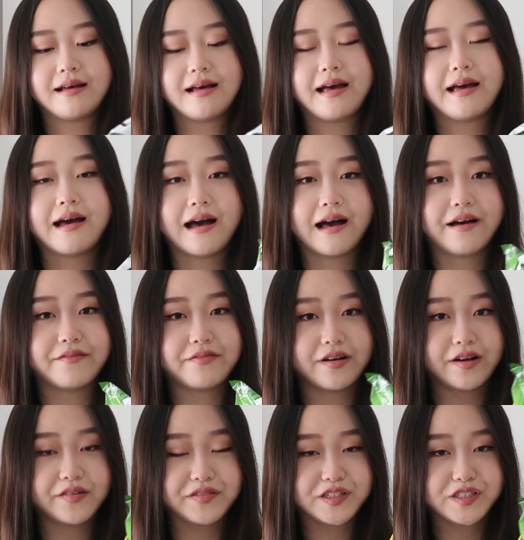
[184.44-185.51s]
I have
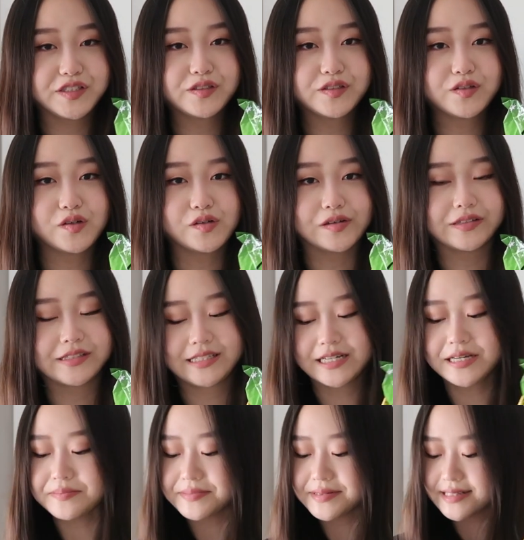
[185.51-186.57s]
original corn
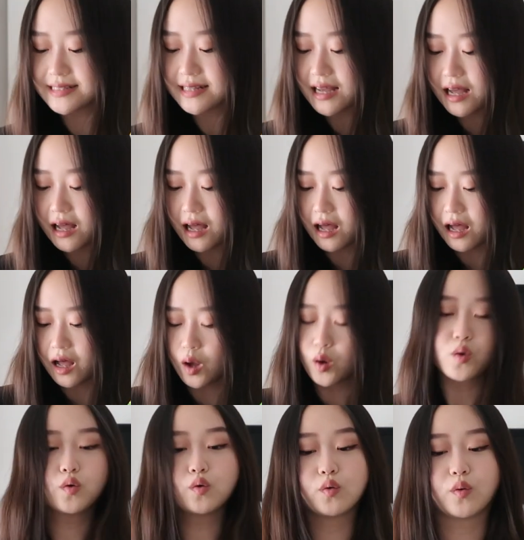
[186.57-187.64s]
chips.
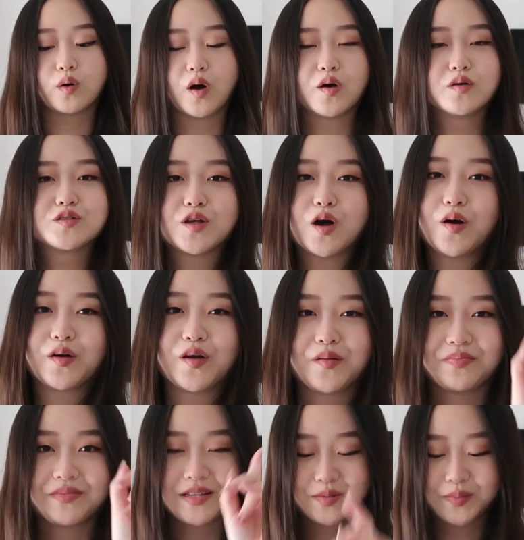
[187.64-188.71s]
Oh, hold
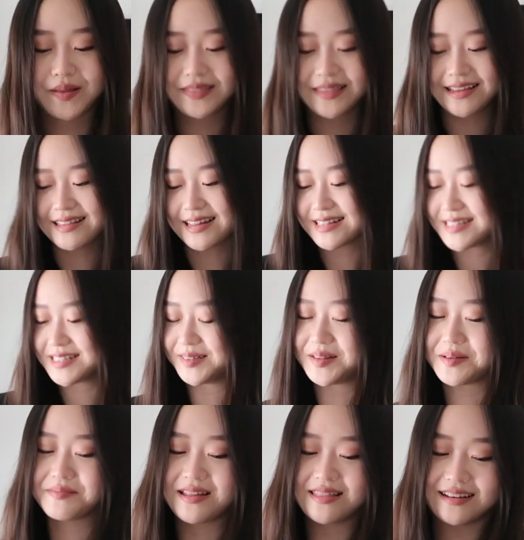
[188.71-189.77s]
on, there's one thing that's still
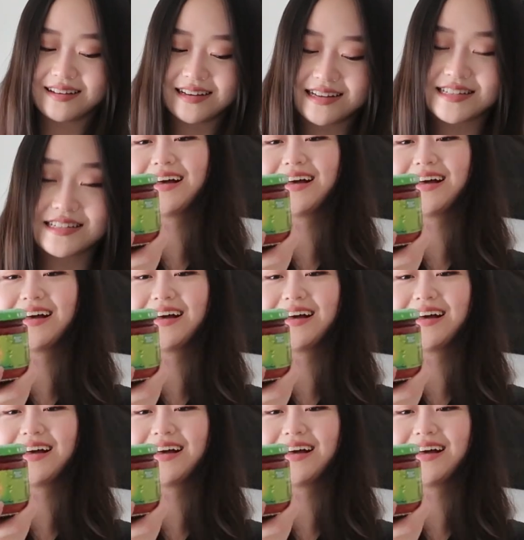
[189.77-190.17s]
in my luggage.